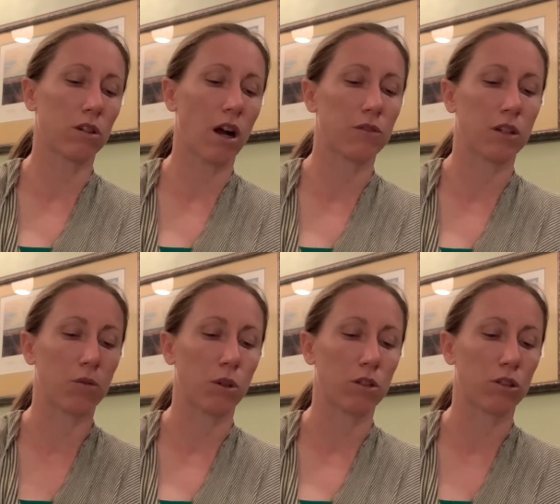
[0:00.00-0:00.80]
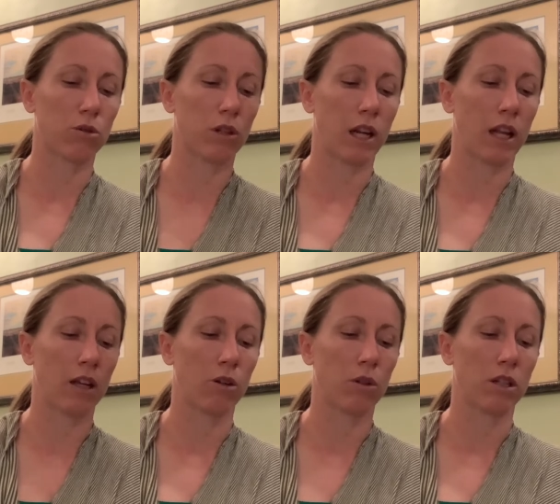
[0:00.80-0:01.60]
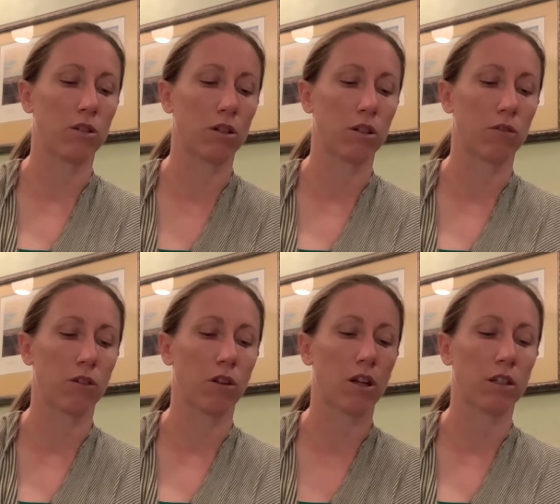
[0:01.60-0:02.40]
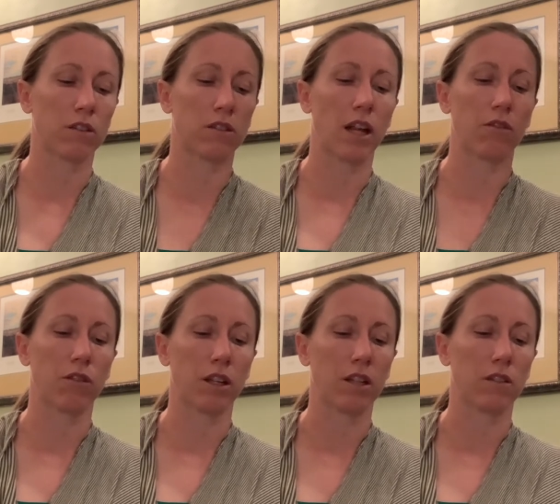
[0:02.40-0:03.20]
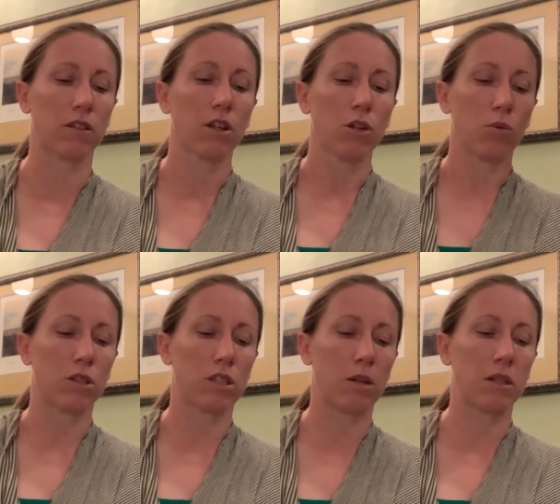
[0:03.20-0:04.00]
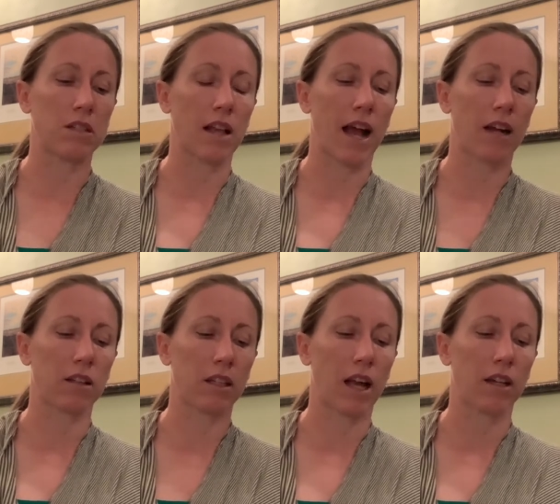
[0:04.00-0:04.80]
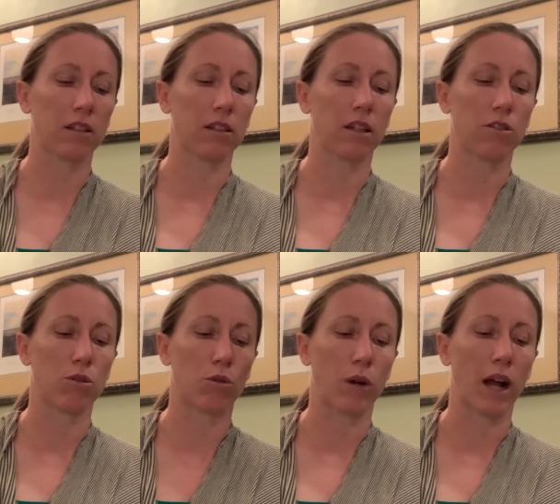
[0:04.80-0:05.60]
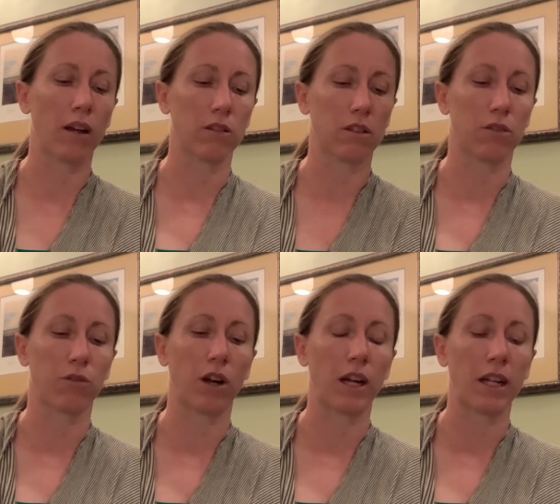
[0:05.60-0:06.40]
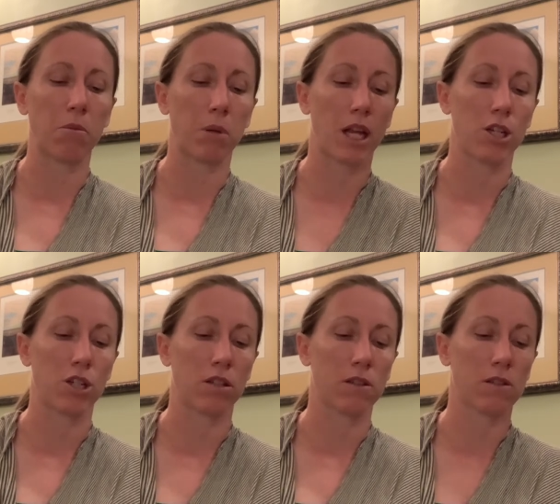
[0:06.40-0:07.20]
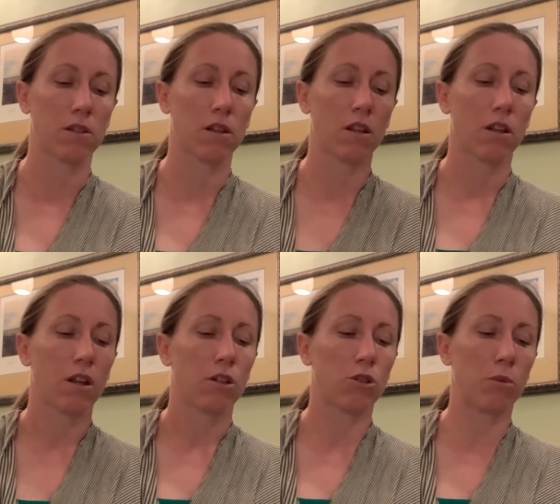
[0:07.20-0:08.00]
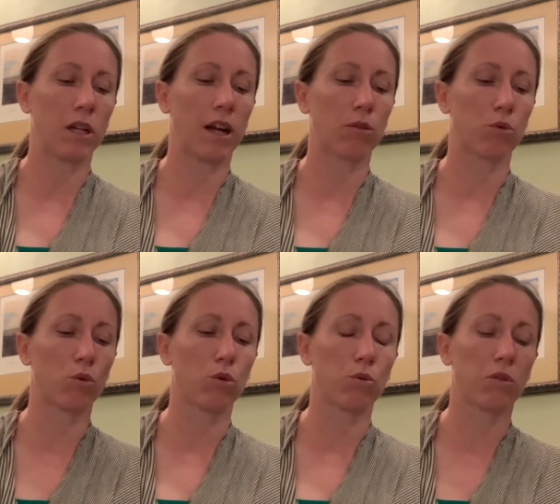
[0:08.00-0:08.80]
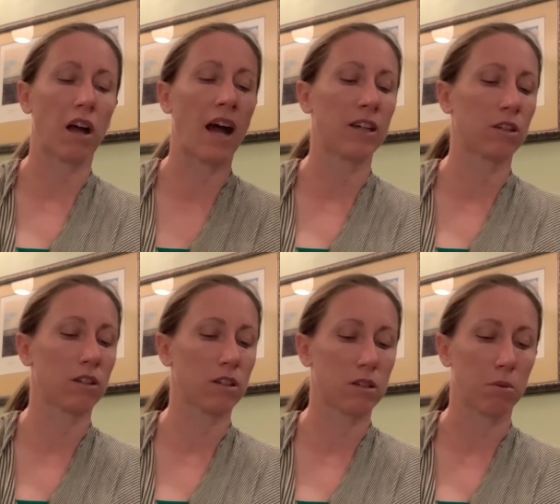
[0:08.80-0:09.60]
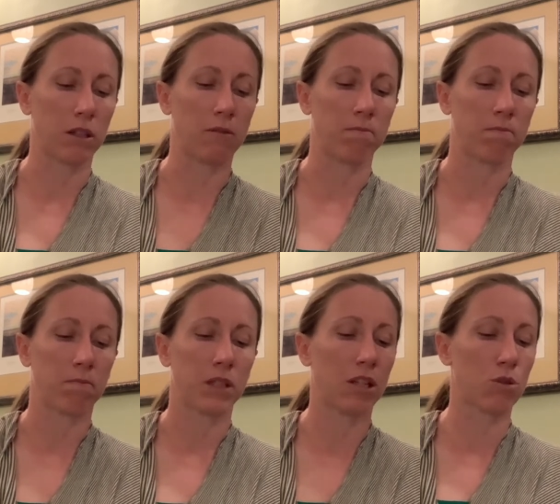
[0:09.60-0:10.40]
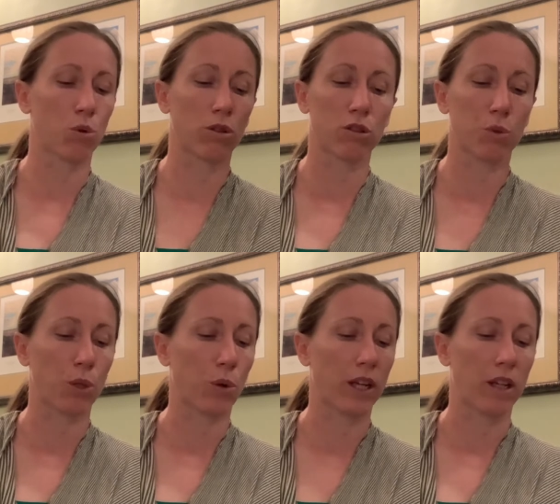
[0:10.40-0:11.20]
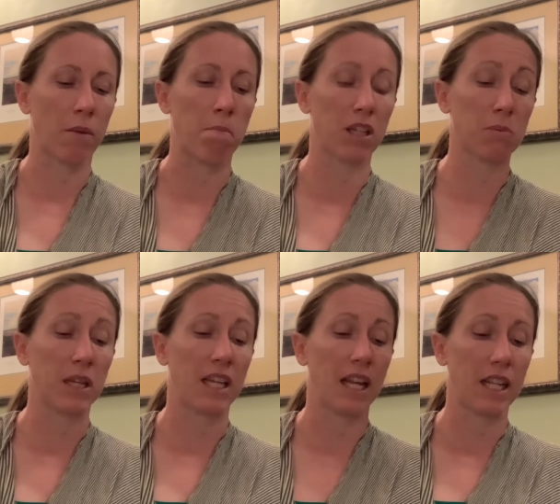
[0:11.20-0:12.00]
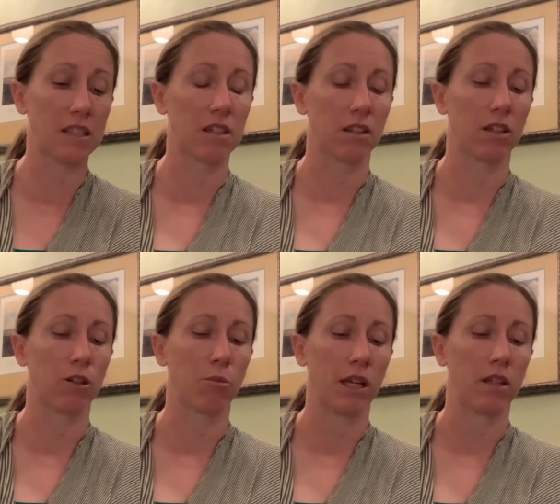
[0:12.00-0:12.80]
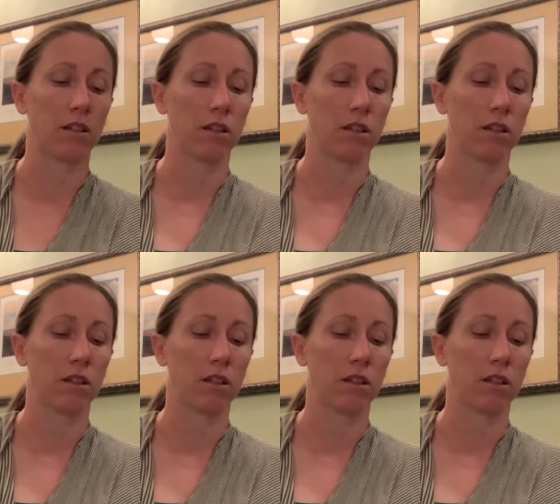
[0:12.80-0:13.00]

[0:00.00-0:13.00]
often whether Stuart Hale would endure for long a state of things which seemed exactly calculated to arouse his fretting impatience. Dumanel ruled with iron discipline. His orders were quick and must be instantly obeyed.